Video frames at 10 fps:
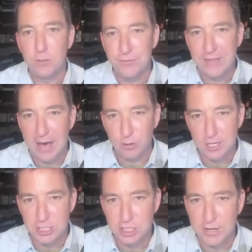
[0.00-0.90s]
without
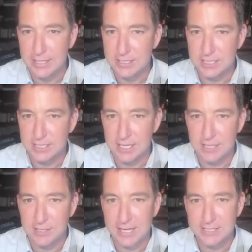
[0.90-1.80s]
constraints, and
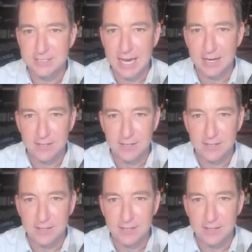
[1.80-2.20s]
that's exactly